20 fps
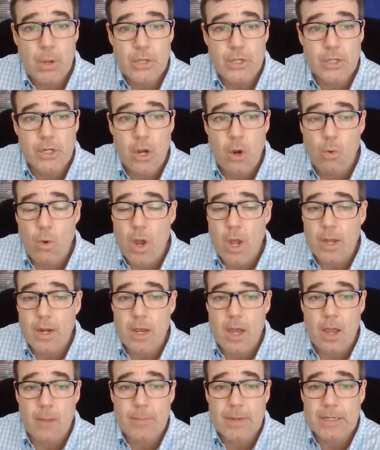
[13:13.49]
you know what?
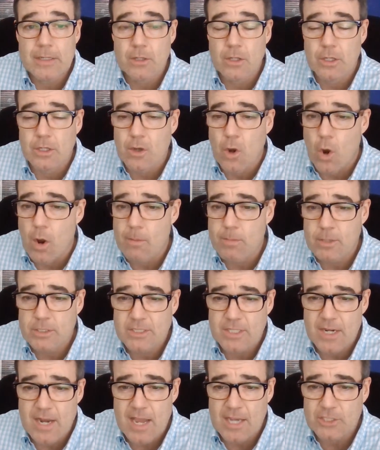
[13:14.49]
I mean, look, Auburn's
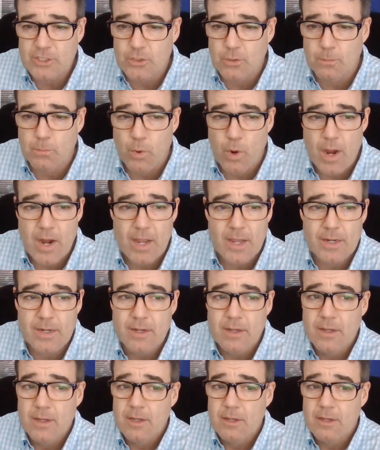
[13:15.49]
a national brand.